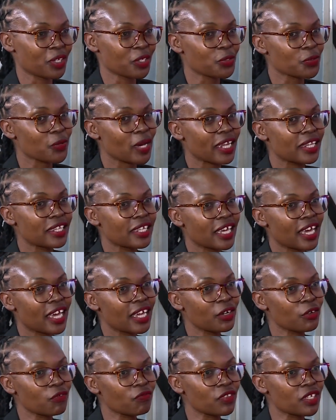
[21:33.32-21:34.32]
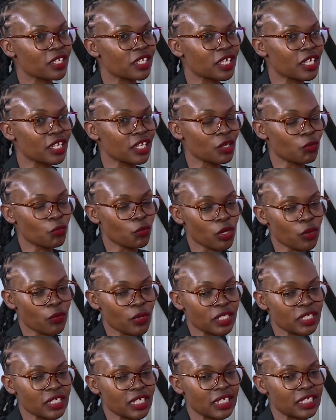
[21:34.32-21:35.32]
So at the end of the day, we are
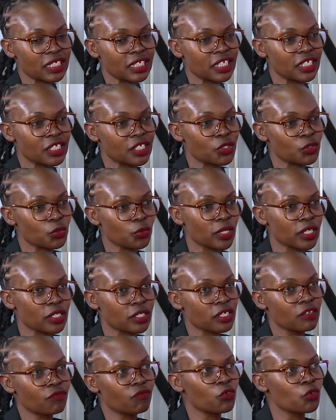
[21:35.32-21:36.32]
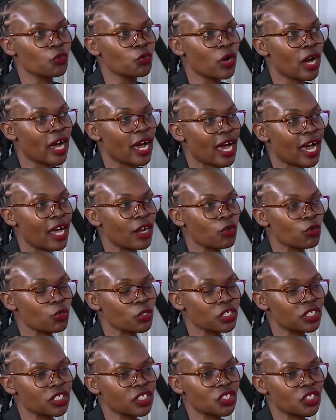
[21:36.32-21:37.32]
waiting until it is too late. If you are
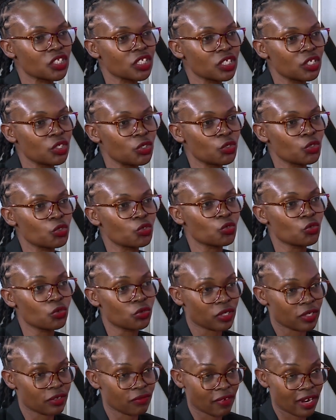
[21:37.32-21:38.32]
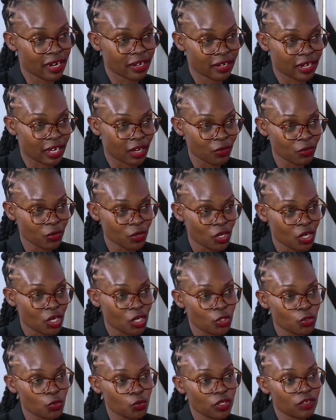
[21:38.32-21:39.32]
not teaching your children right now
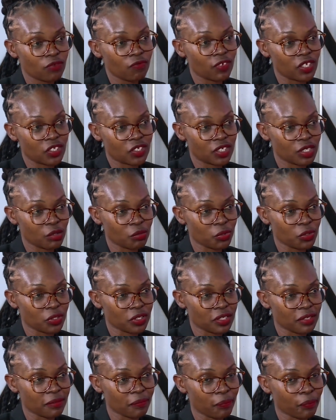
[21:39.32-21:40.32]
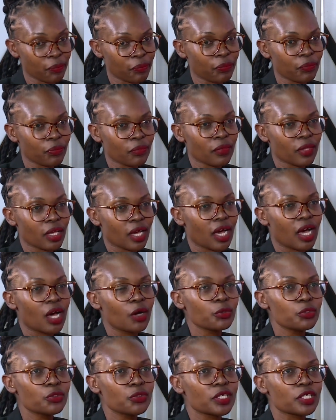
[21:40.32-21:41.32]
to eat vegetables,
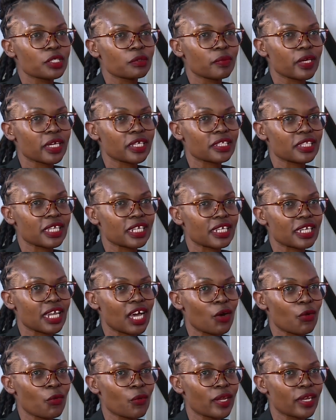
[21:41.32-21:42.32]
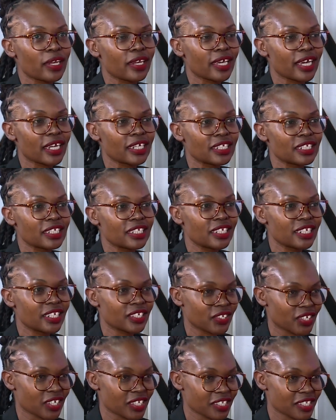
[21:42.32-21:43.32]
how do you expect that now when they are
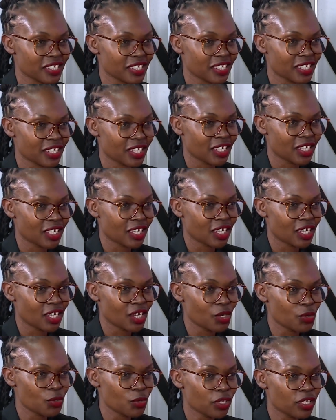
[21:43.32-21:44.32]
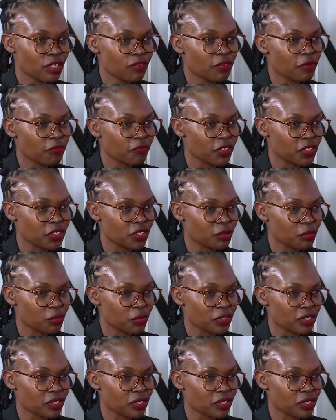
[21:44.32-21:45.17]
teenagers, you'll give them vegetables?